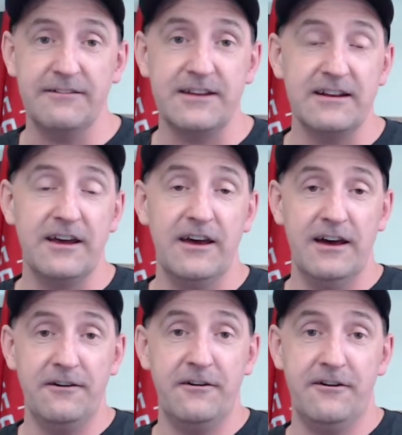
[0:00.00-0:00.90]
did
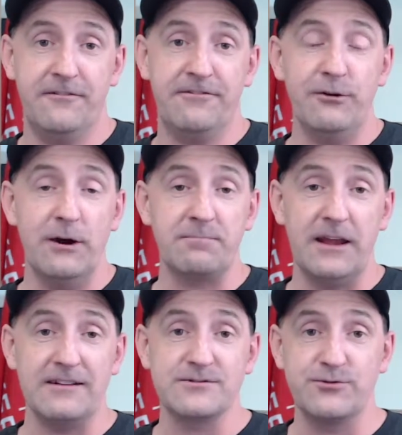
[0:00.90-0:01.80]
a, a, few
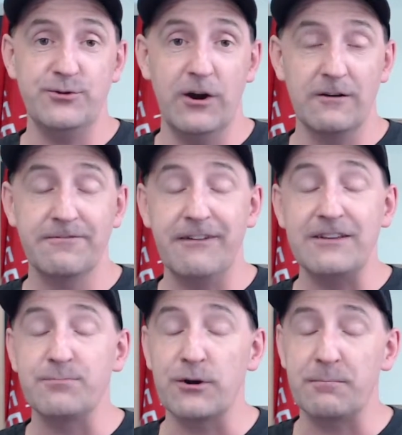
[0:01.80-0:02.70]
updates to our
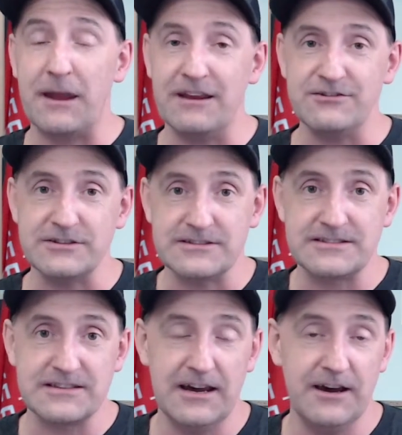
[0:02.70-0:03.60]
Facebook
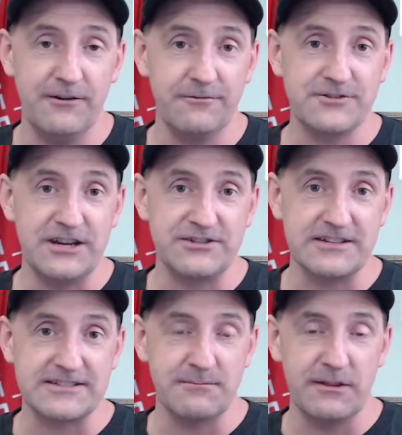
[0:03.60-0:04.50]
pages, uh, changing
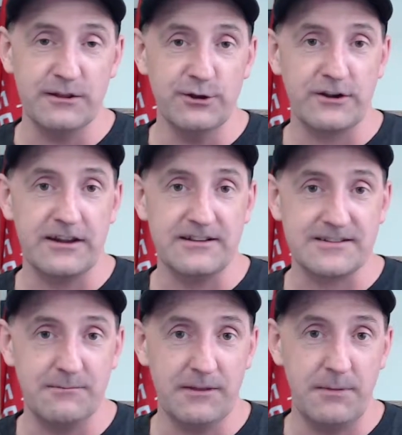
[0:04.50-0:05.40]
some of the look and
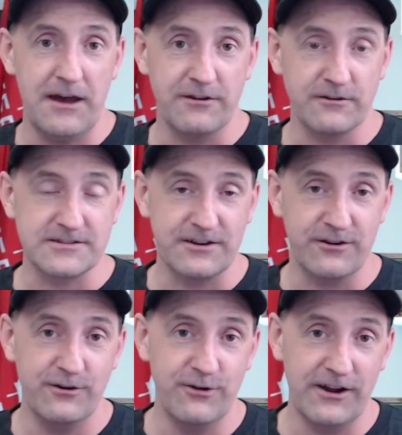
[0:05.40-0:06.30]
some of the banners that are
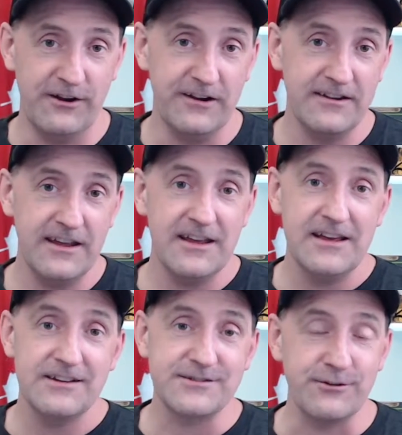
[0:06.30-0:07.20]
going on.
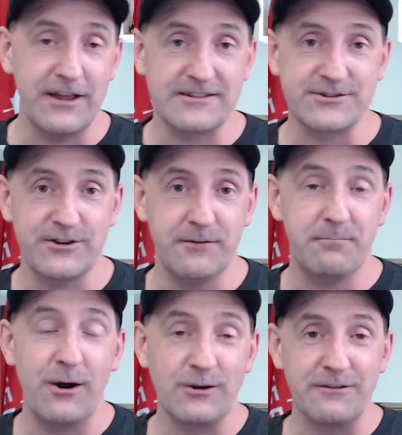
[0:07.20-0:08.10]
So that's sort of
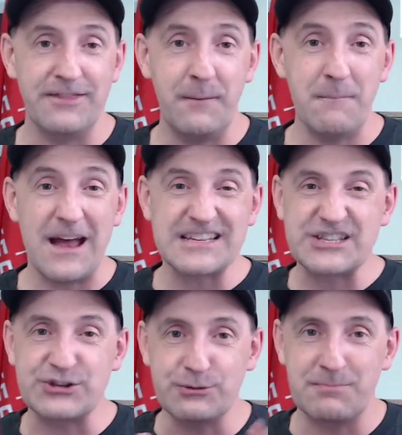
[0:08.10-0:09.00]
part of the
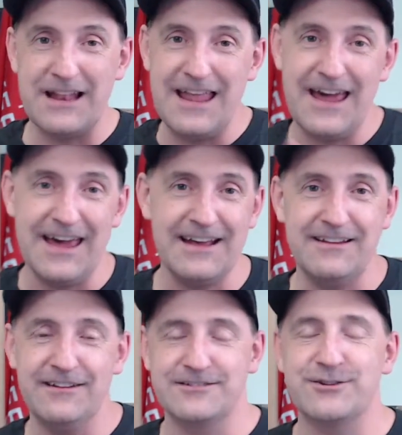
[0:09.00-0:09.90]
master
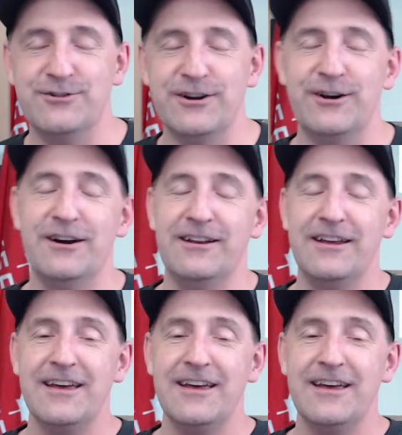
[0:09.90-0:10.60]
plan that's going on.